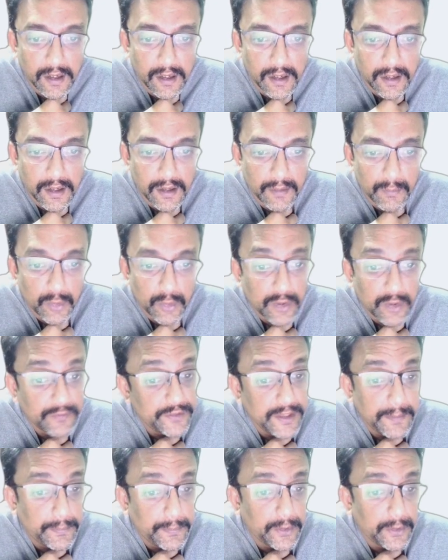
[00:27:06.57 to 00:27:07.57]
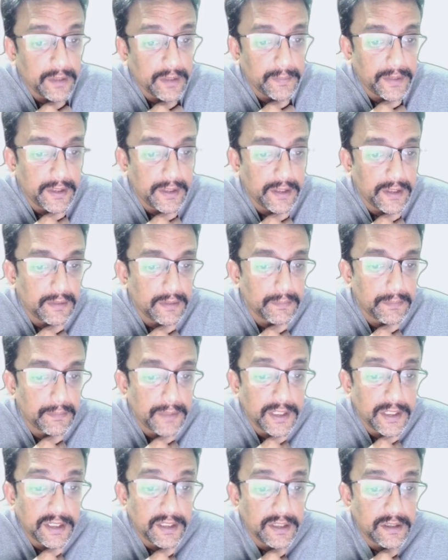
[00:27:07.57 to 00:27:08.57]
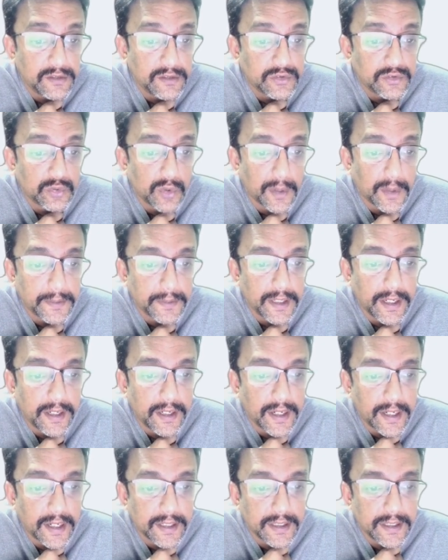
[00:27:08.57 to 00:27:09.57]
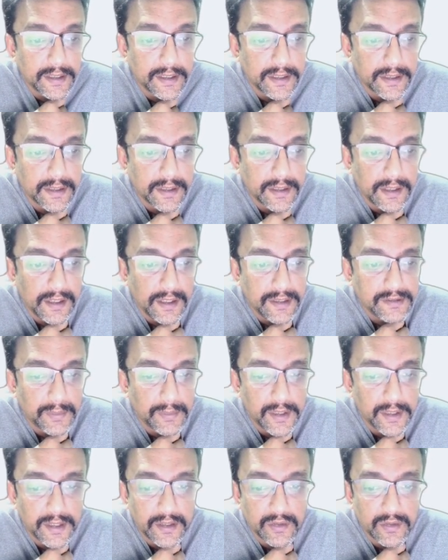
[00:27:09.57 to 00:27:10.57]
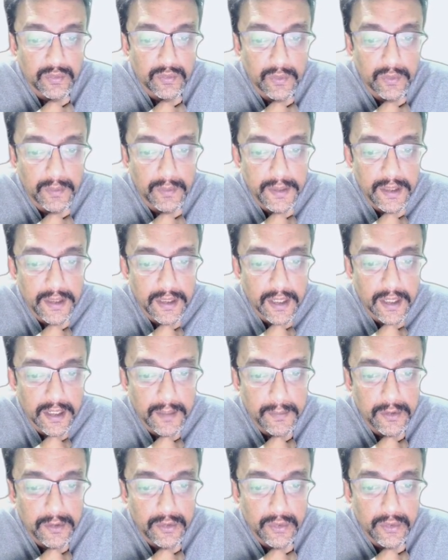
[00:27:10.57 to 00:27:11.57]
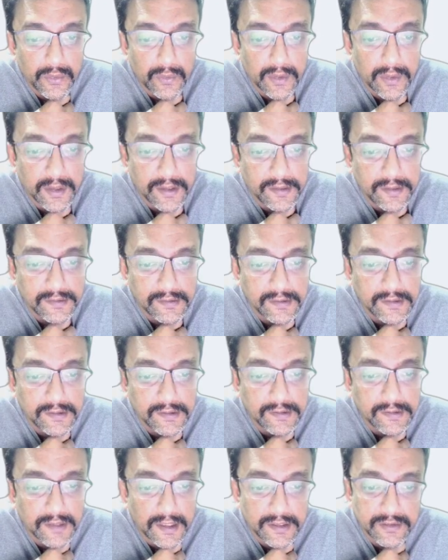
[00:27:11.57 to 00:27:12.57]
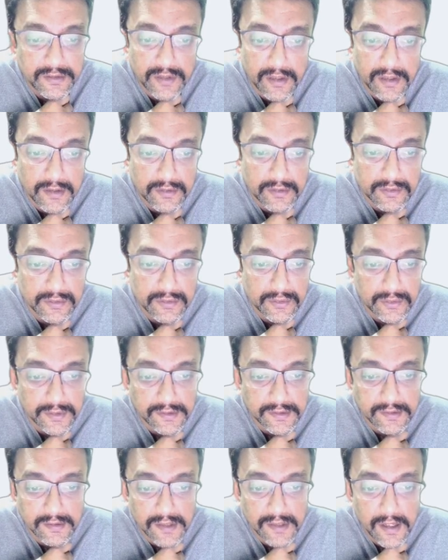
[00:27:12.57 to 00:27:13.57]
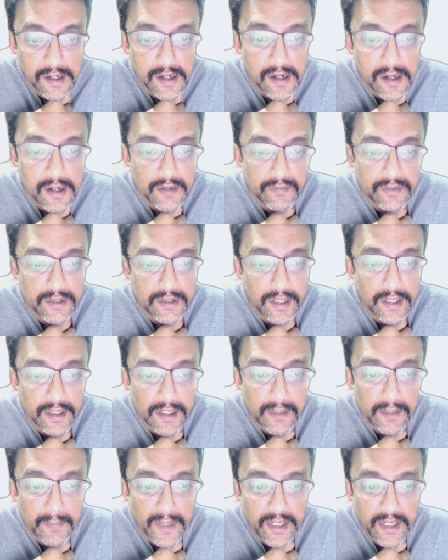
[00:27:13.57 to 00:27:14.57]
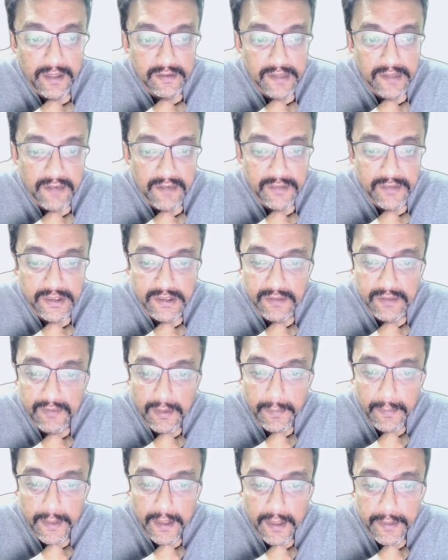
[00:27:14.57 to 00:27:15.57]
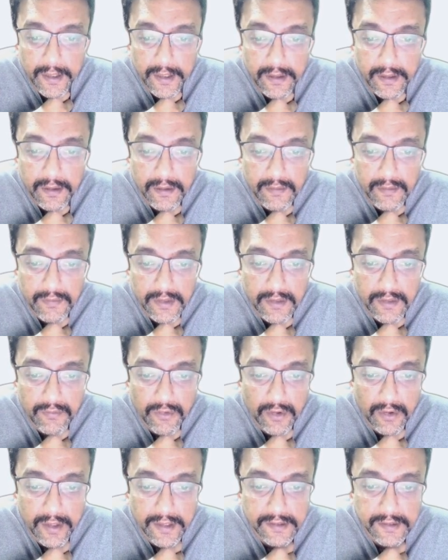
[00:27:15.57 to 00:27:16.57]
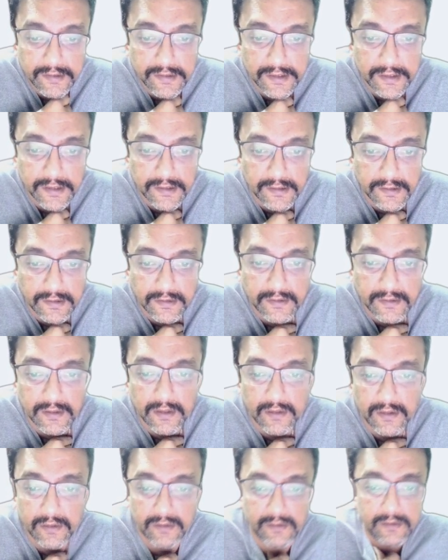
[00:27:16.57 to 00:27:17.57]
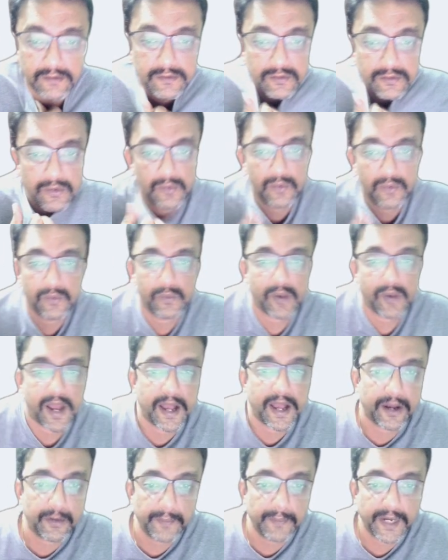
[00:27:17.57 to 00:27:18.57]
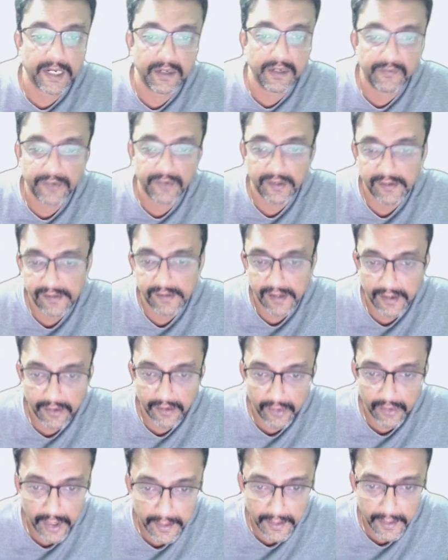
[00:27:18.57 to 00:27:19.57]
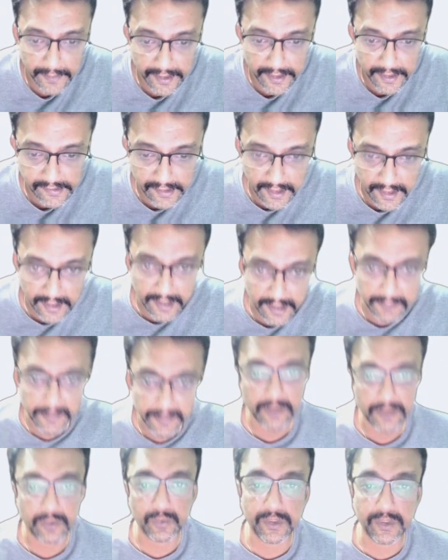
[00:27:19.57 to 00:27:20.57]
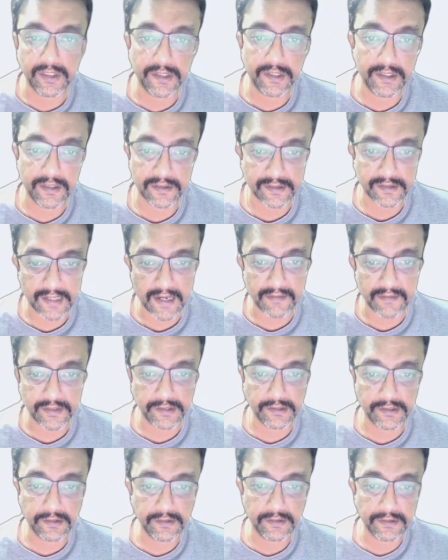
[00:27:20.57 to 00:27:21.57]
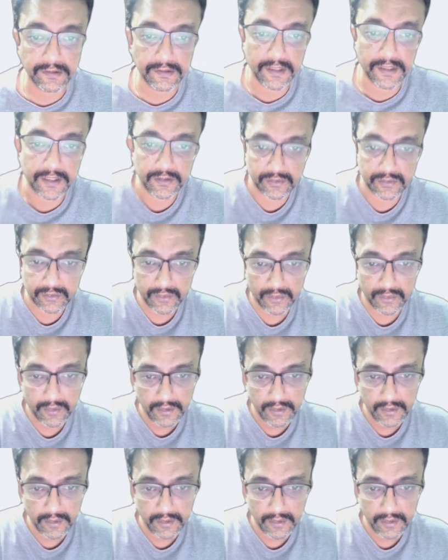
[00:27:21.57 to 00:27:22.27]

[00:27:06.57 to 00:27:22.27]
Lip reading: more of the important materials to upgrade higher tier relics, players would be unable to utilize these additional resources. With that in mind, Scavenger will be updated with the following changes. So Arrow Magnifiers and Droid Brains are coming to the Scavengers, that is good.